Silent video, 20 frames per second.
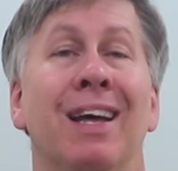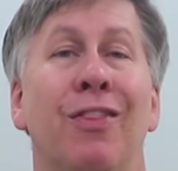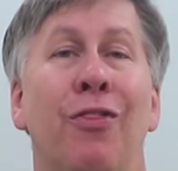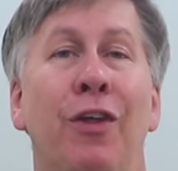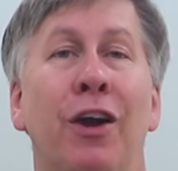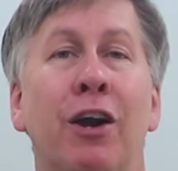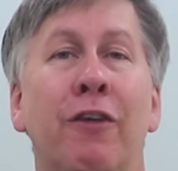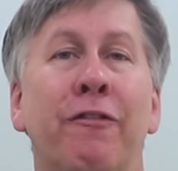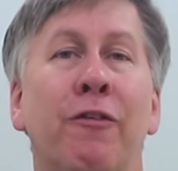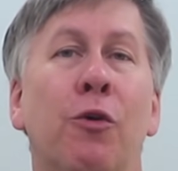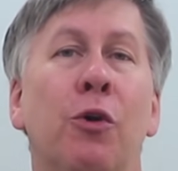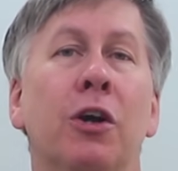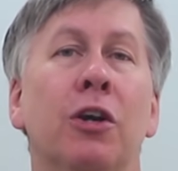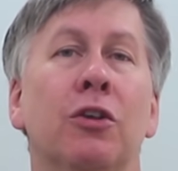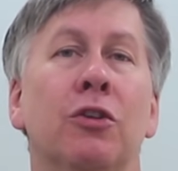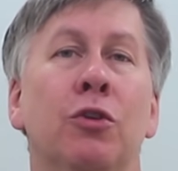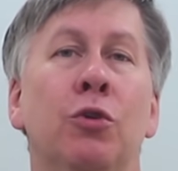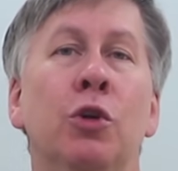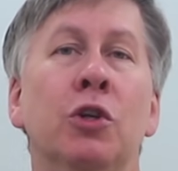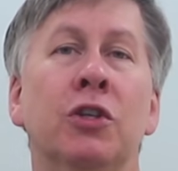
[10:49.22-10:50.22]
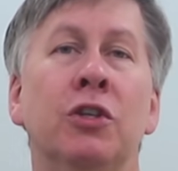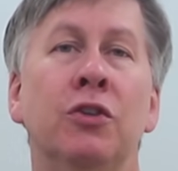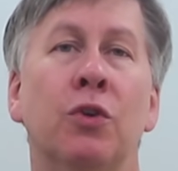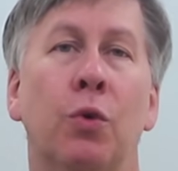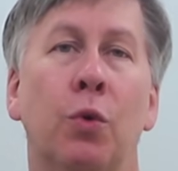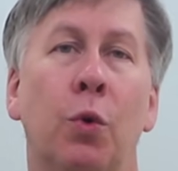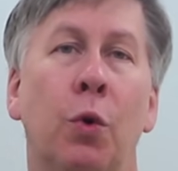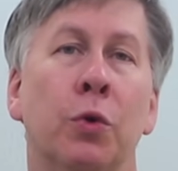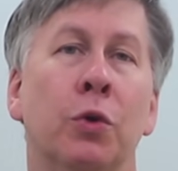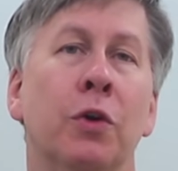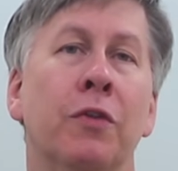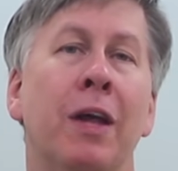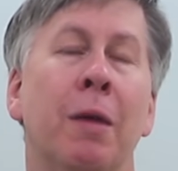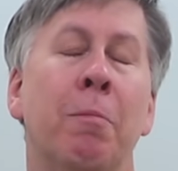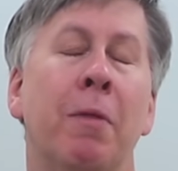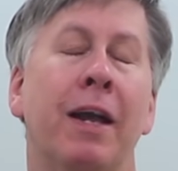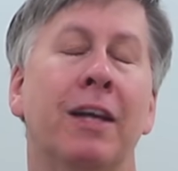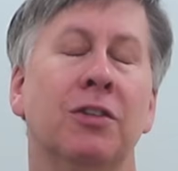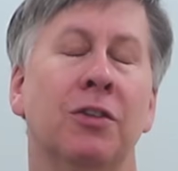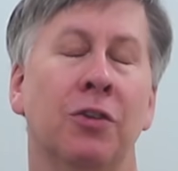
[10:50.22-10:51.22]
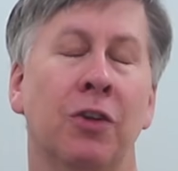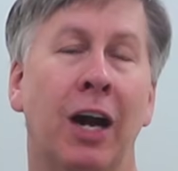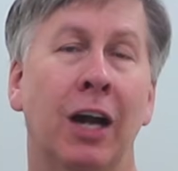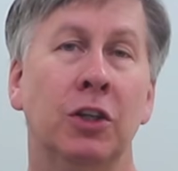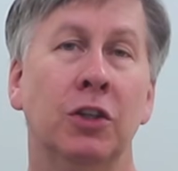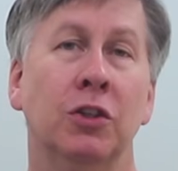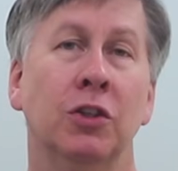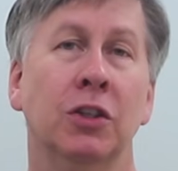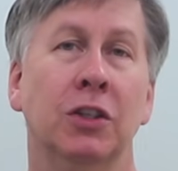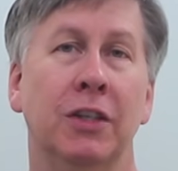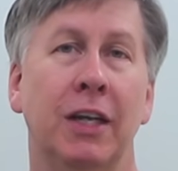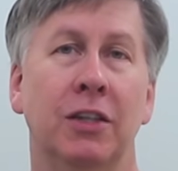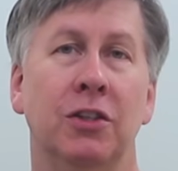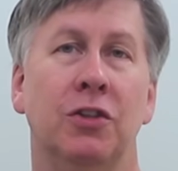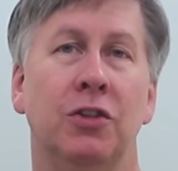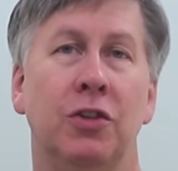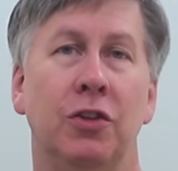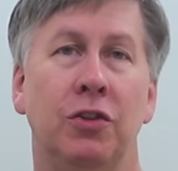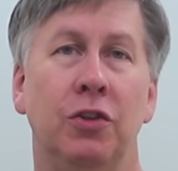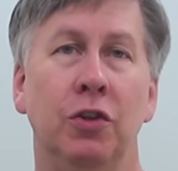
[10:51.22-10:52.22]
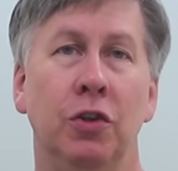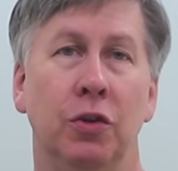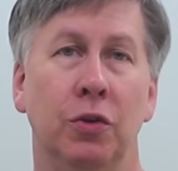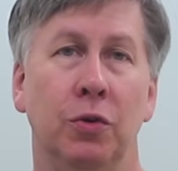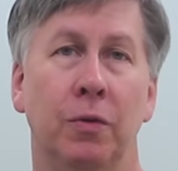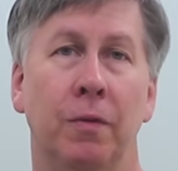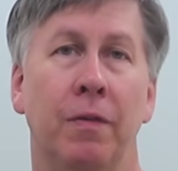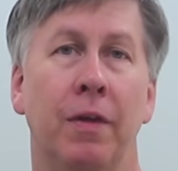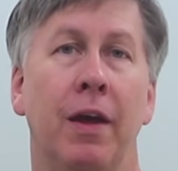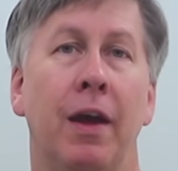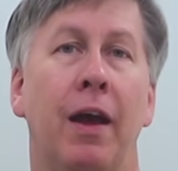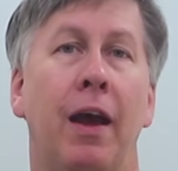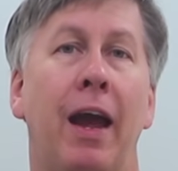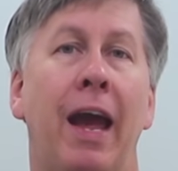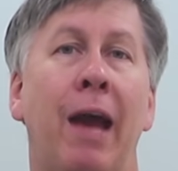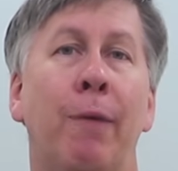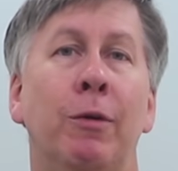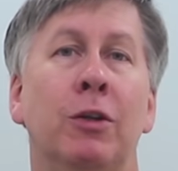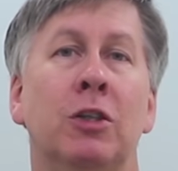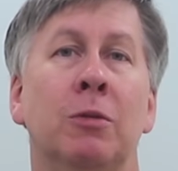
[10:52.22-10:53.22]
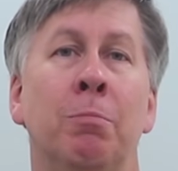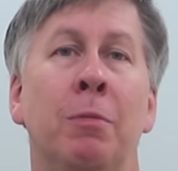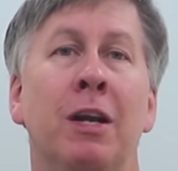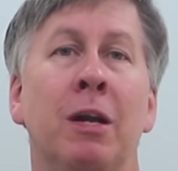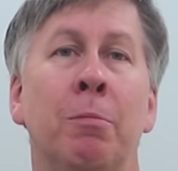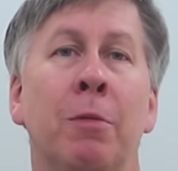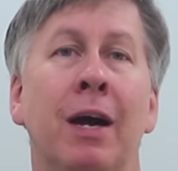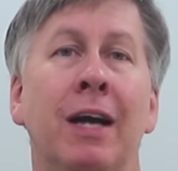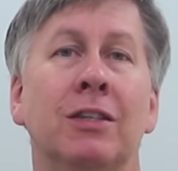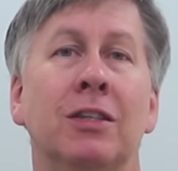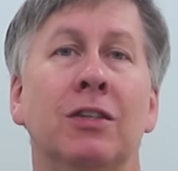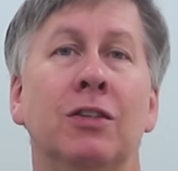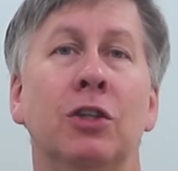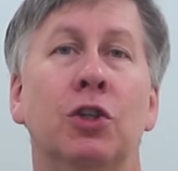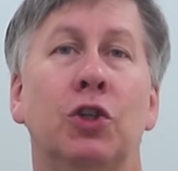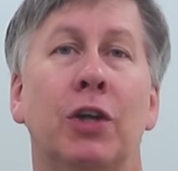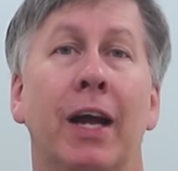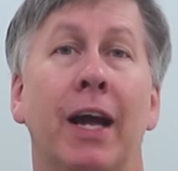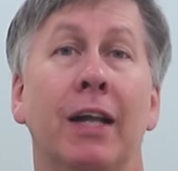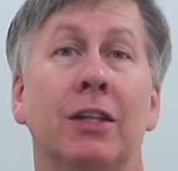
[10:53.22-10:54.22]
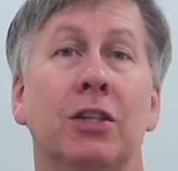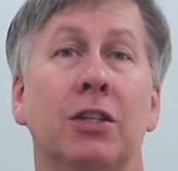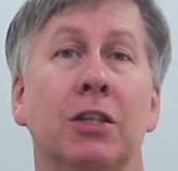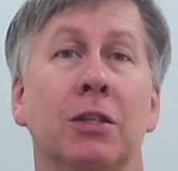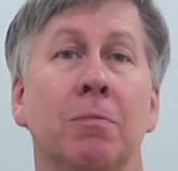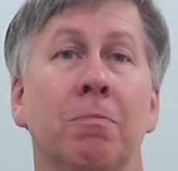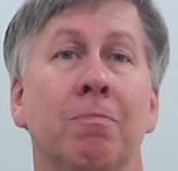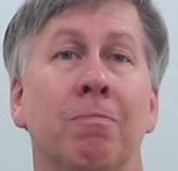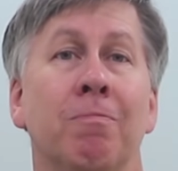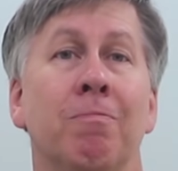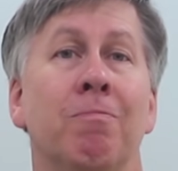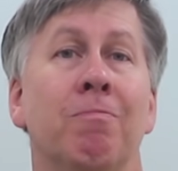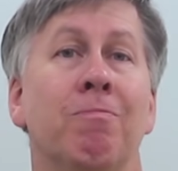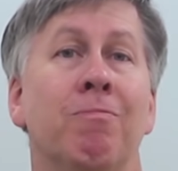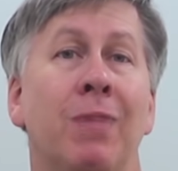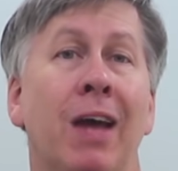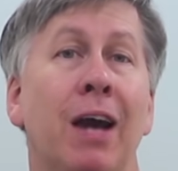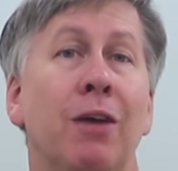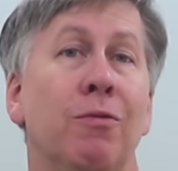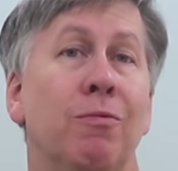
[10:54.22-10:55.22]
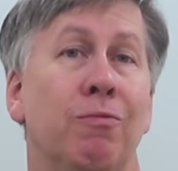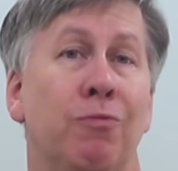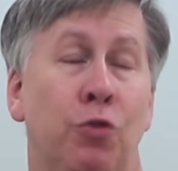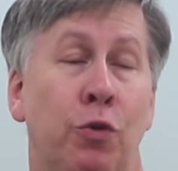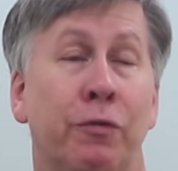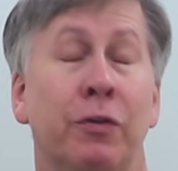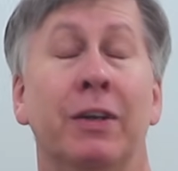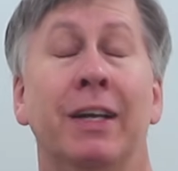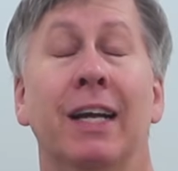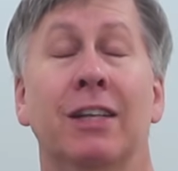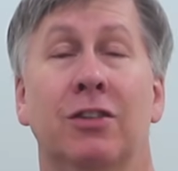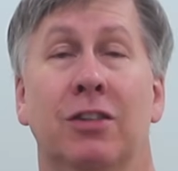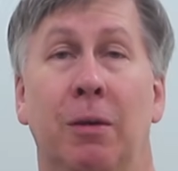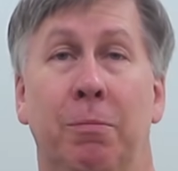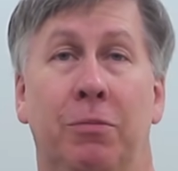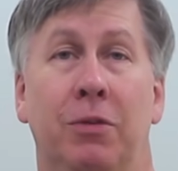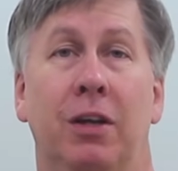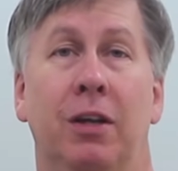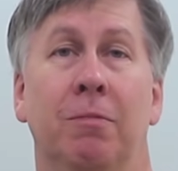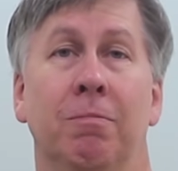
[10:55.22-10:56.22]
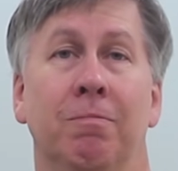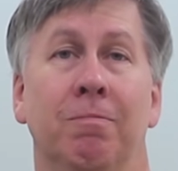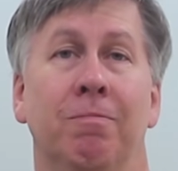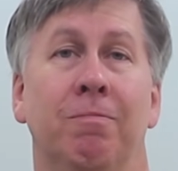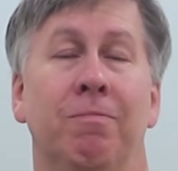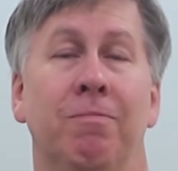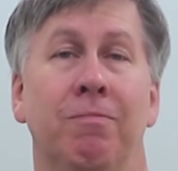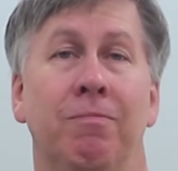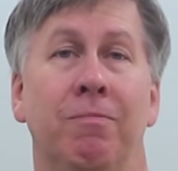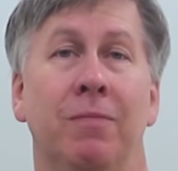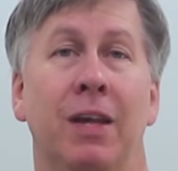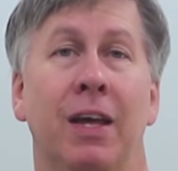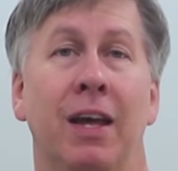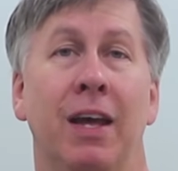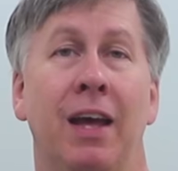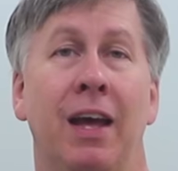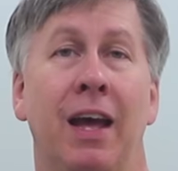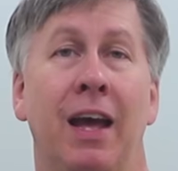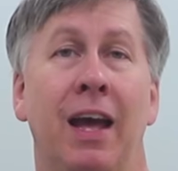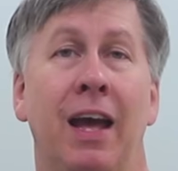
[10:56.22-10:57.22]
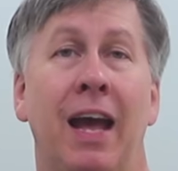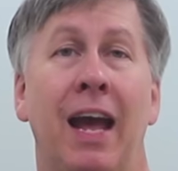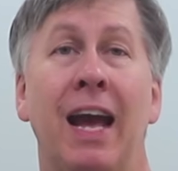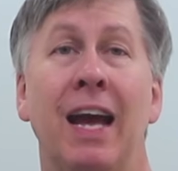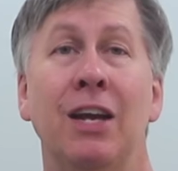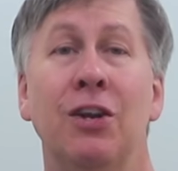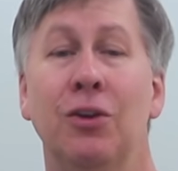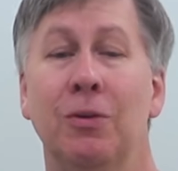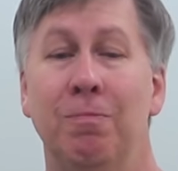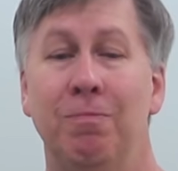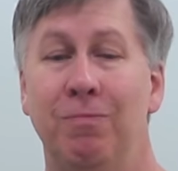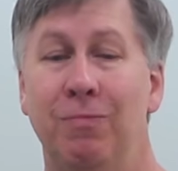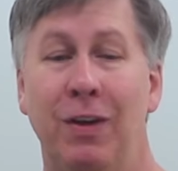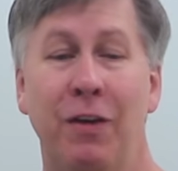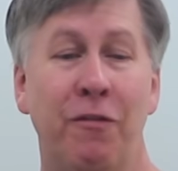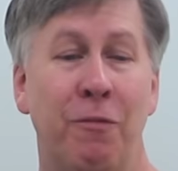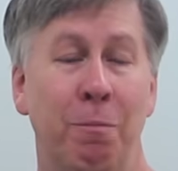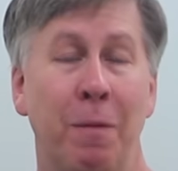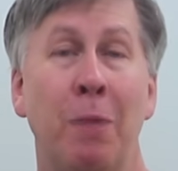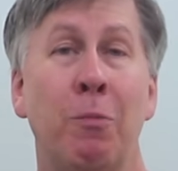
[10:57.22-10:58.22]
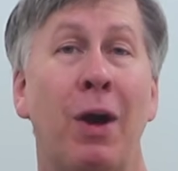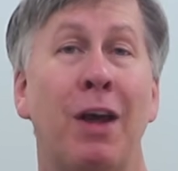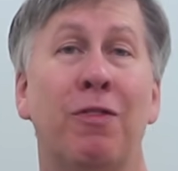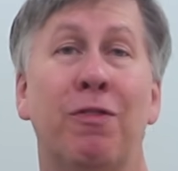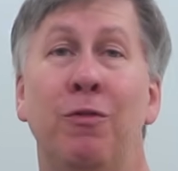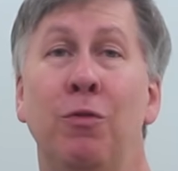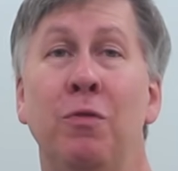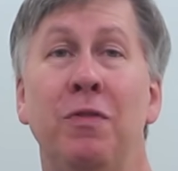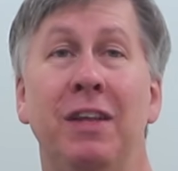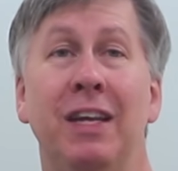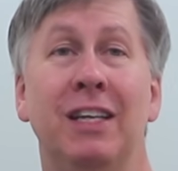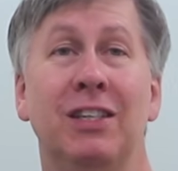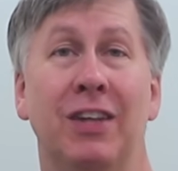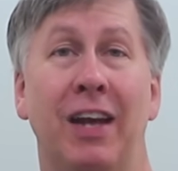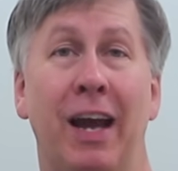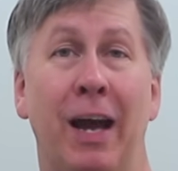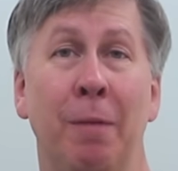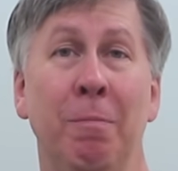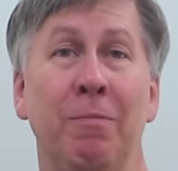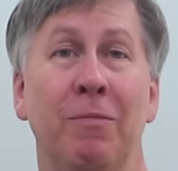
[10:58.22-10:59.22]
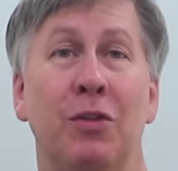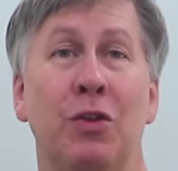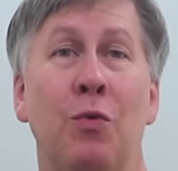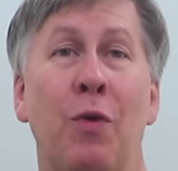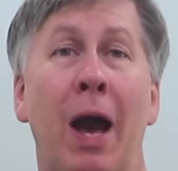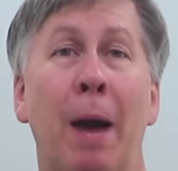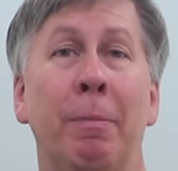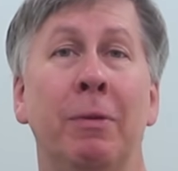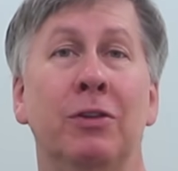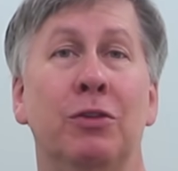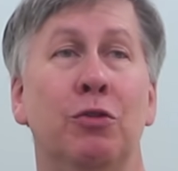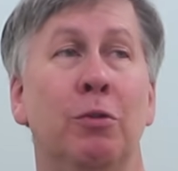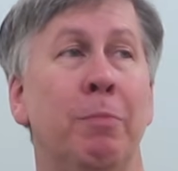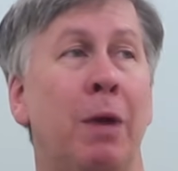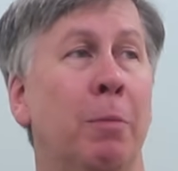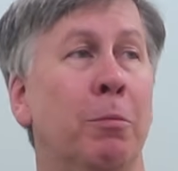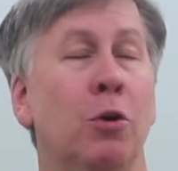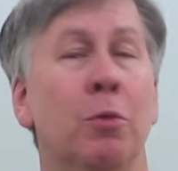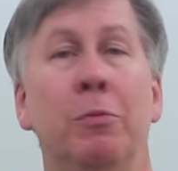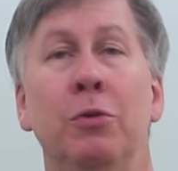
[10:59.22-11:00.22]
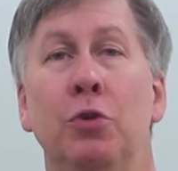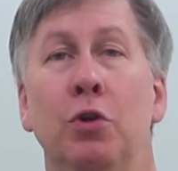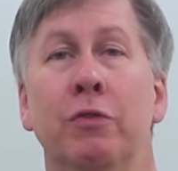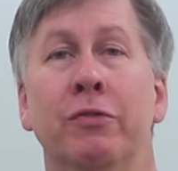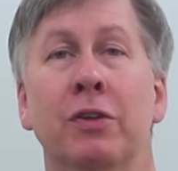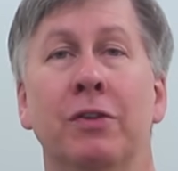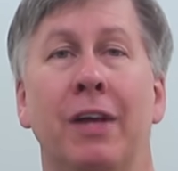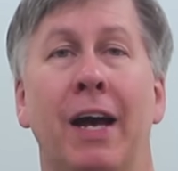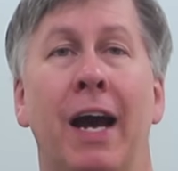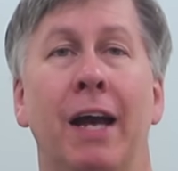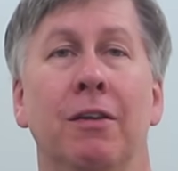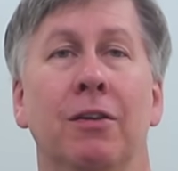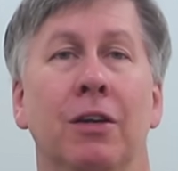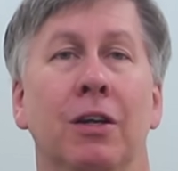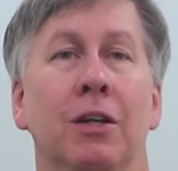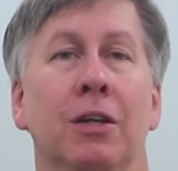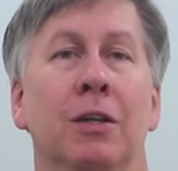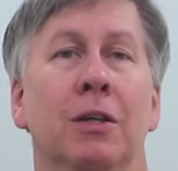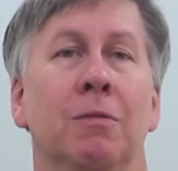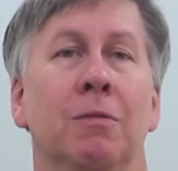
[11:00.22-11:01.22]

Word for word: Therefore, use an order that makes logical sense to you and which minimizes the chance that you forget something. And if midway through the exam, you happen to remember a maneuver that